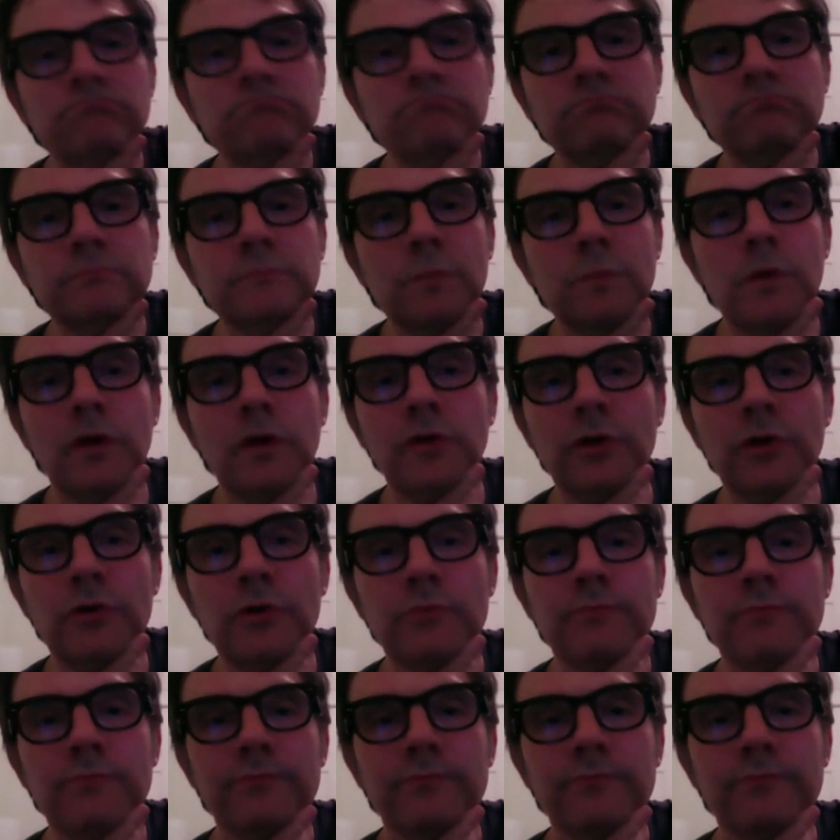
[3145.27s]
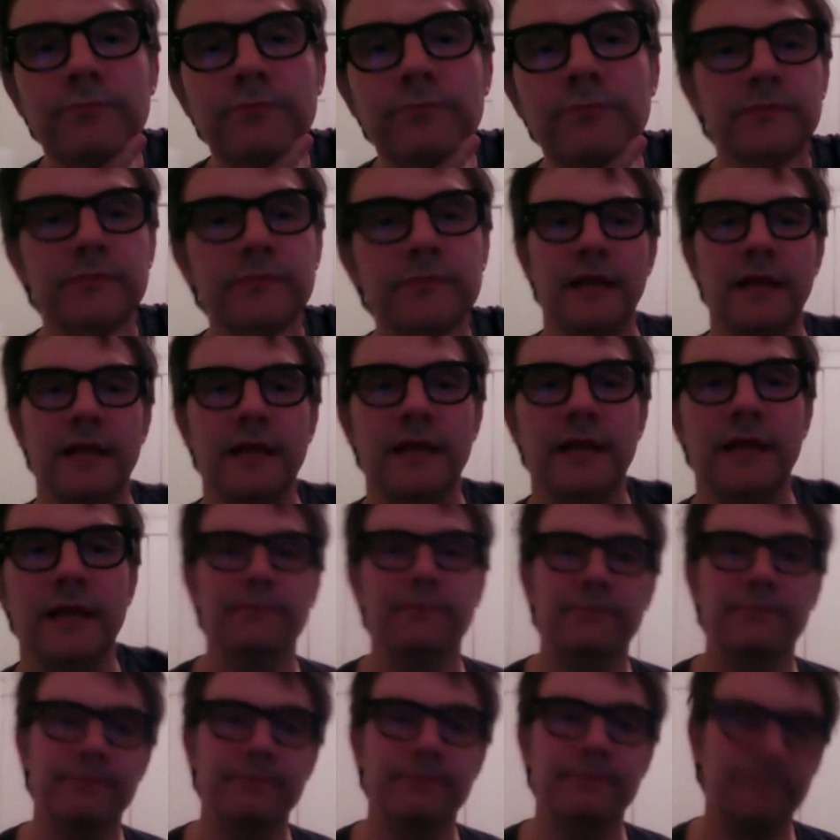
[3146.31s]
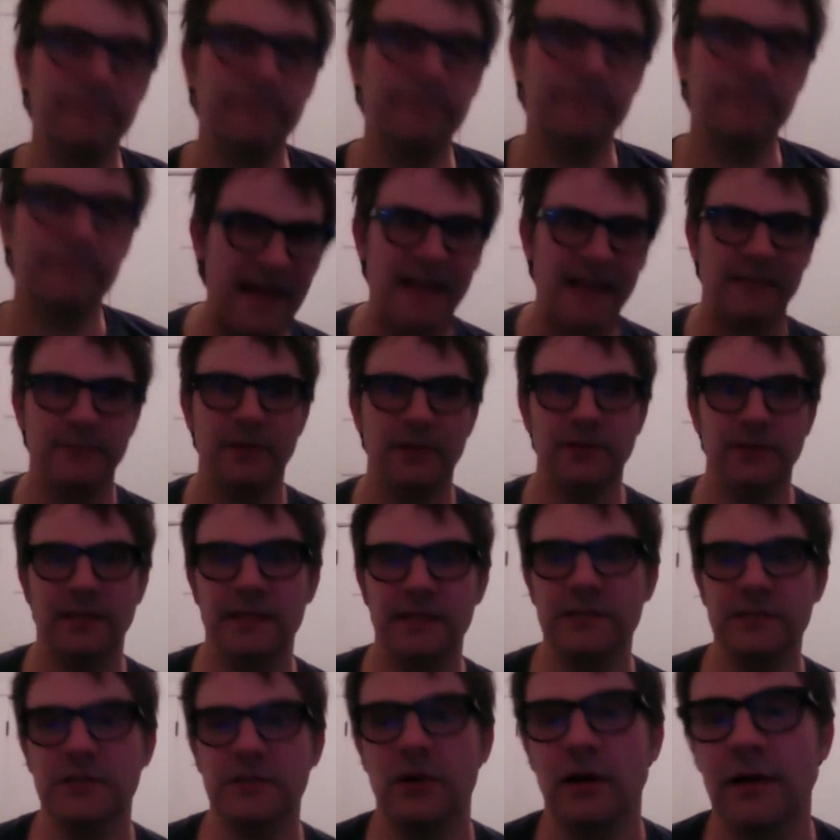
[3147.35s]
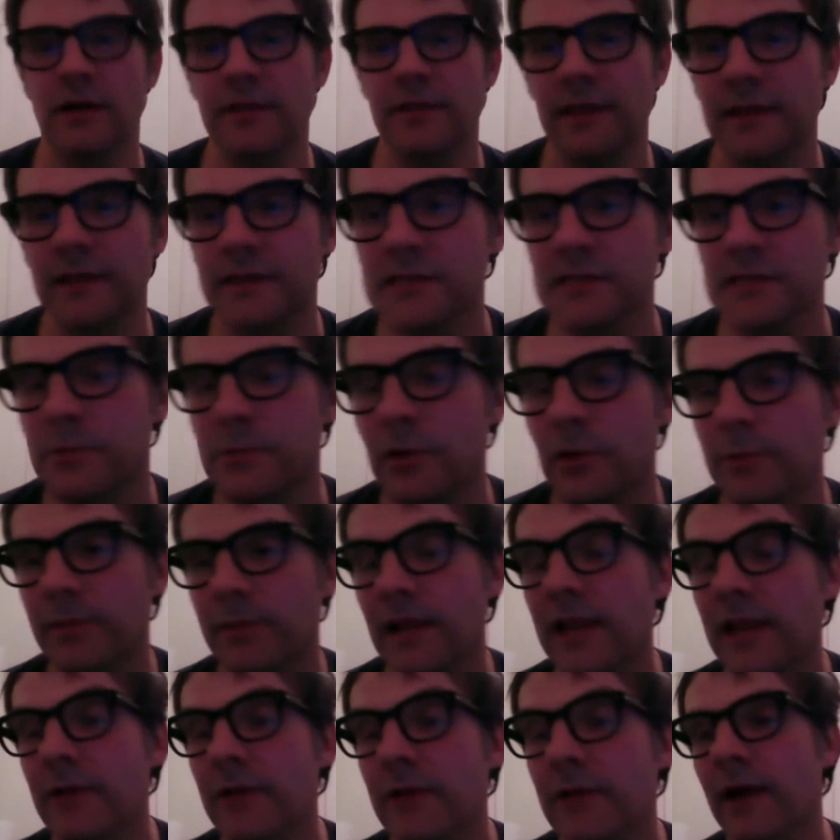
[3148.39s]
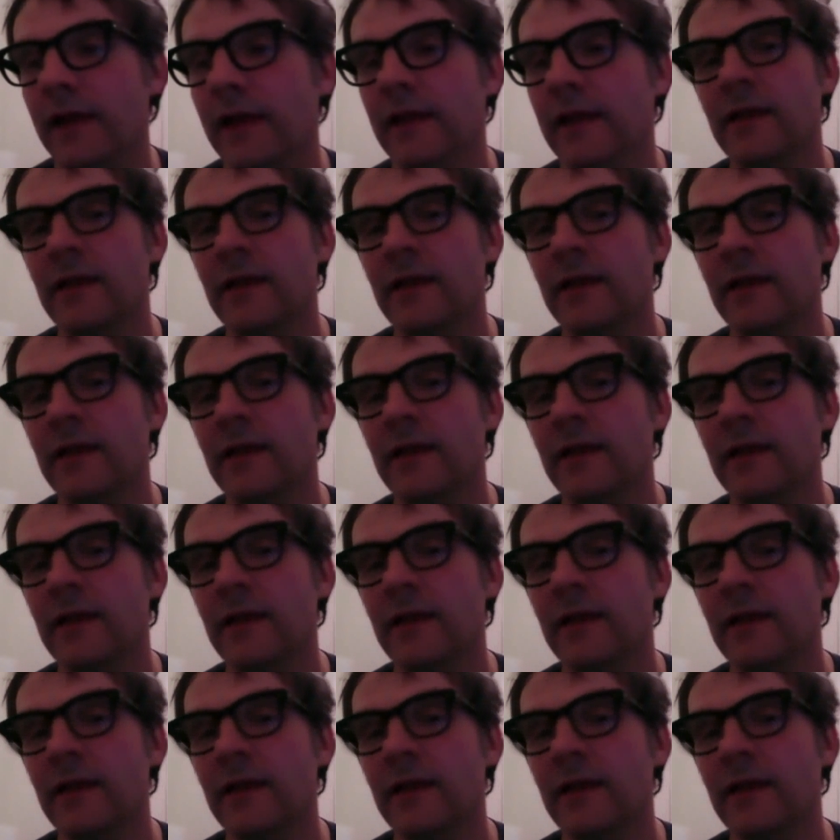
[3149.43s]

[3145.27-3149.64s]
fact about that song, I think, at this point. But anyway,